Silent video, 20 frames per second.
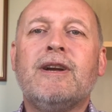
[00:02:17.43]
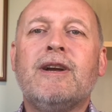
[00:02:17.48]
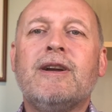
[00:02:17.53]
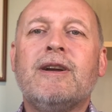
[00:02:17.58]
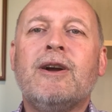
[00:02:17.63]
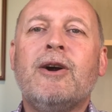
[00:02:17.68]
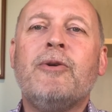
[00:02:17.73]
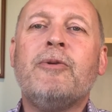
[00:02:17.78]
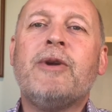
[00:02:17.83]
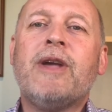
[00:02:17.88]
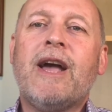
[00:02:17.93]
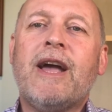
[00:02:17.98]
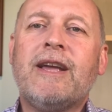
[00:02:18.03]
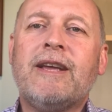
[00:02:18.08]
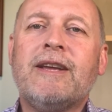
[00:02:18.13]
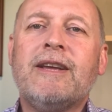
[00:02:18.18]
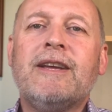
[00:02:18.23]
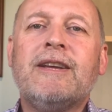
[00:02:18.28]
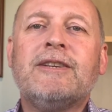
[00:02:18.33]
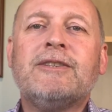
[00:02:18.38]

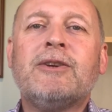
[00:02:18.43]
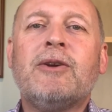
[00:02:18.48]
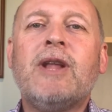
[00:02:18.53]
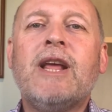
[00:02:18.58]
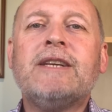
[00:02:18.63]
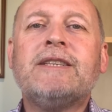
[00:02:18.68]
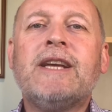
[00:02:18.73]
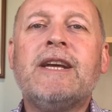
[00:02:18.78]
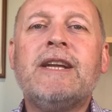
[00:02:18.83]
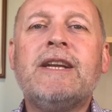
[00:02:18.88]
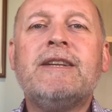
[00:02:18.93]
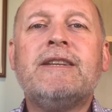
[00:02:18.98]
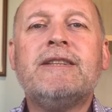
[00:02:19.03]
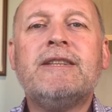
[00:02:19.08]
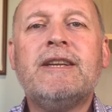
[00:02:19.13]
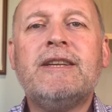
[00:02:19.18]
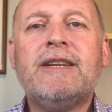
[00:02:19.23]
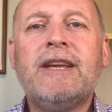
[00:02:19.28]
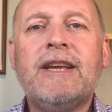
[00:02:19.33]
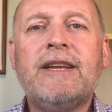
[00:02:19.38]
Okay, so let's get into
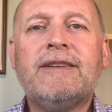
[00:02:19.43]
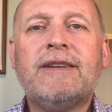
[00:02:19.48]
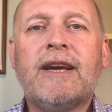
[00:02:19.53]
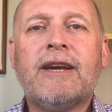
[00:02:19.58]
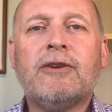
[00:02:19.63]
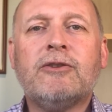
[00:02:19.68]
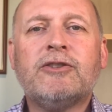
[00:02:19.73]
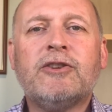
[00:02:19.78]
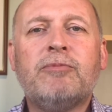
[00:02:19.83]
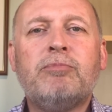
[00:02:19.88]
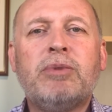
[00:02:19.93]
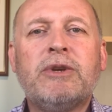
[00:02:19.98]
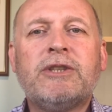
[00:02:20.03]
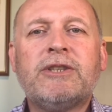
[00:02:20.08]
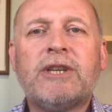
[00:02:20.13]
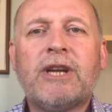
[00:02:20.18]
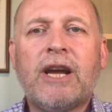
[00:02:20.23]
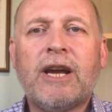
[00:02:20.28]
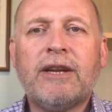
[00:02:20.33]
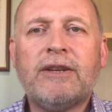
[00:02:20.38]
the details of
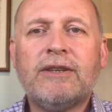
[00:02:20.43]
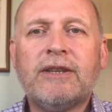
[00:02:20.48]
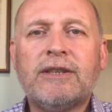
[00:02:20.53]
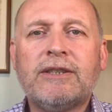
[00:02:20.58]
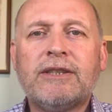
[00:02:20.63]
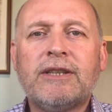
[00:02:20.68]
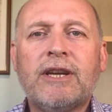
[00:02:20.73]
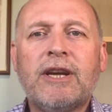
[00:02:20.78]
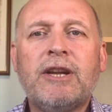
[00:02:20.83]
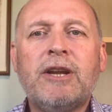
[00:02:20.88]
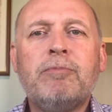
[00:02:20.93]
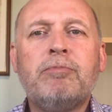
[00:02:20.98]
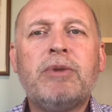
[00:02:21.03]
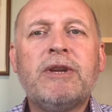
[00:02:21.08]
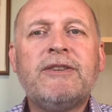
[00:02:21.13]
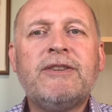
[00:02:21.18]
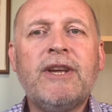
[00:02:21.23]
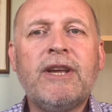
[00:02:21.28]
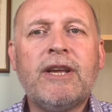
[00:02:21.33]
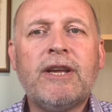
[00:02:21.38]
bursitis, and in
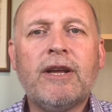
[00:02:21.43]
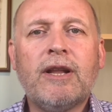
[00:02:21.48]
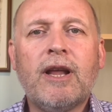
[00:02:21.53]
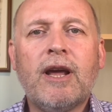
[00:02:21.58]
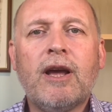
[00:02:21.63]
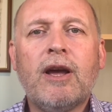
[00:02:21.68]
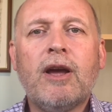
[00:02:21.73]
particular,